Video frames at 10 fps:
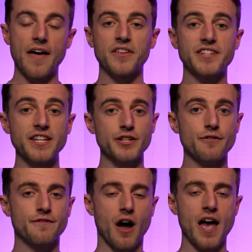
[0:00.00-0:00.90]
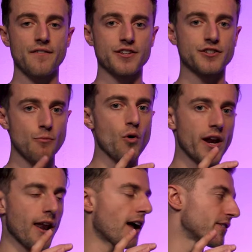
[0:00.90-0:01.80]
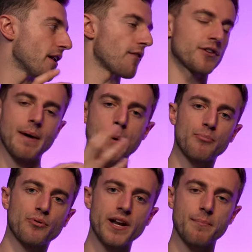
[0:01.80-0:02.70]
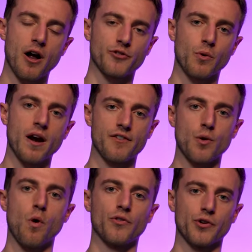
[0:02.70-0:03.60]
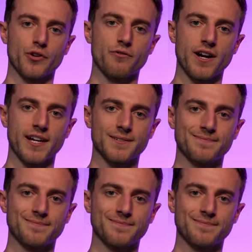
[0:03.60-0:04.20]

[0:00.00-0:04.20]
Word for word: And the D D U five is small and light enough to mount pretty much wherever you want on your rig.